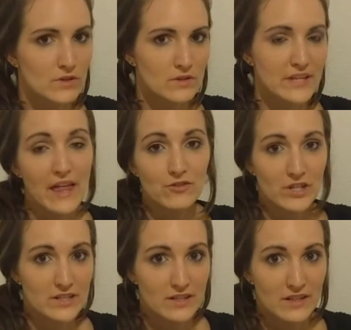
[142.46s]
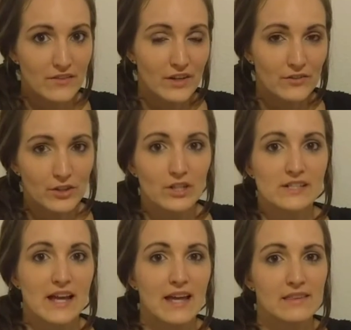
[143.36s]
salad dressings I've ever
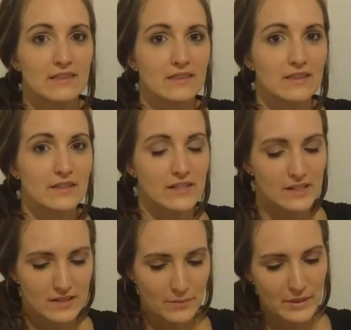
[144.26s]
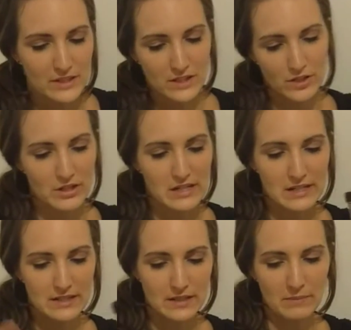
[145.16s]
looked at, this has the best
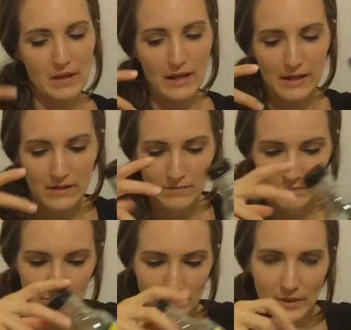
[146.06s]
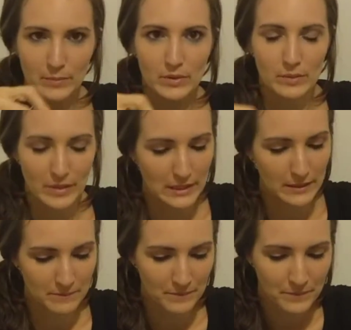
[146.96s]
ingredients in my humble
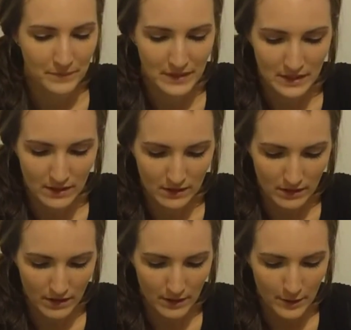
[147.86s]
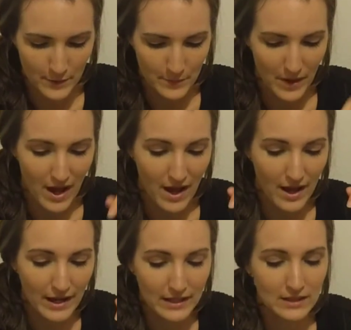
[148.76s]
opinion.
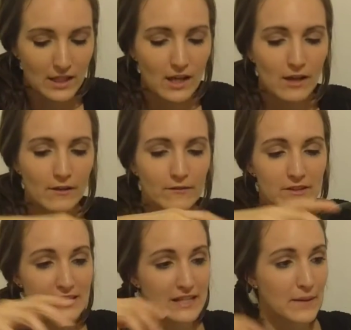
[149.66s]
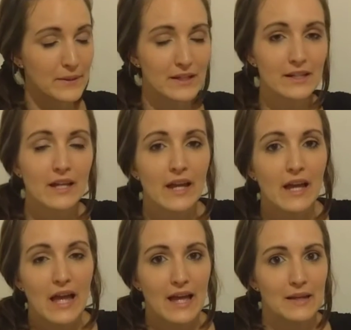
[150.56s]
I love salmon,
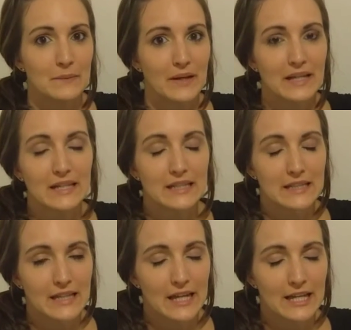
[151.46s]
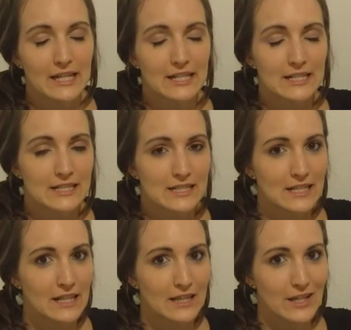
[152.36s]
and buying it in a can is
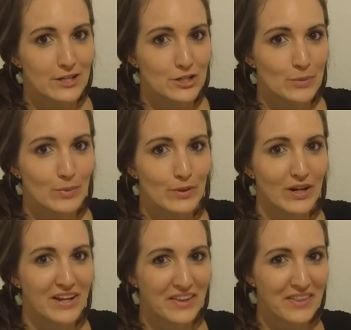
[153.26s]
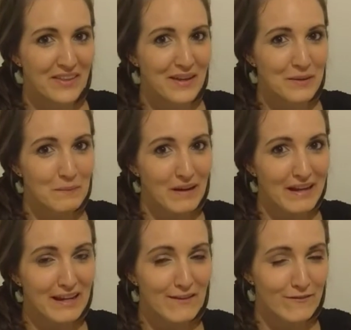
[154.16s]
a lot cheaper than
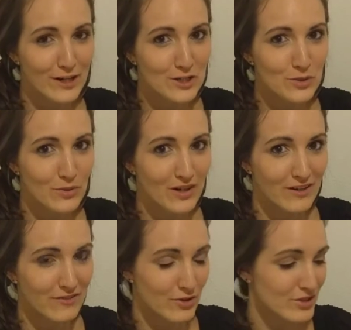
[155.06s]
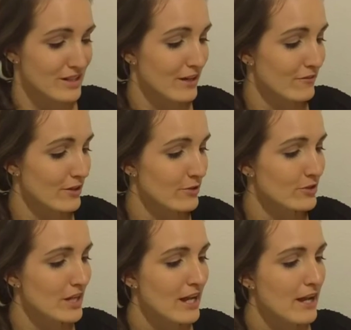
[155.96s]
buying it fresh or frozen, I
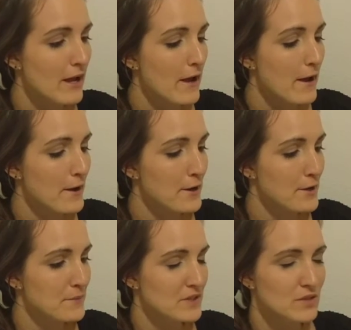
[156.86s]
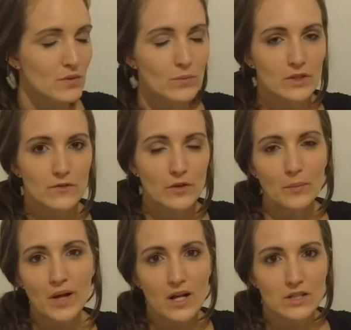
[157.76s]
found. This one was from
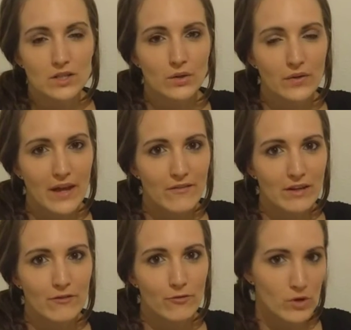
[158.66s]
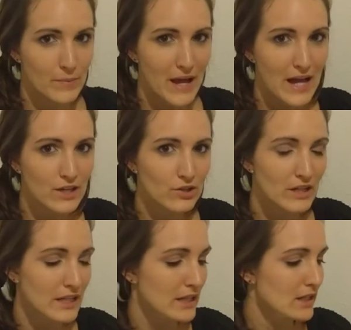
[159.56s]
Costco. They have like a 4-pack you
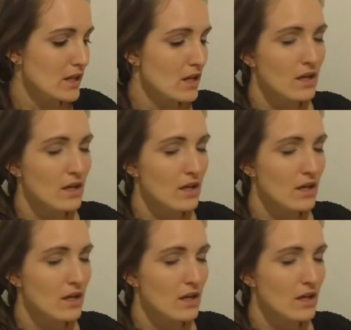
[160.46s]
can get.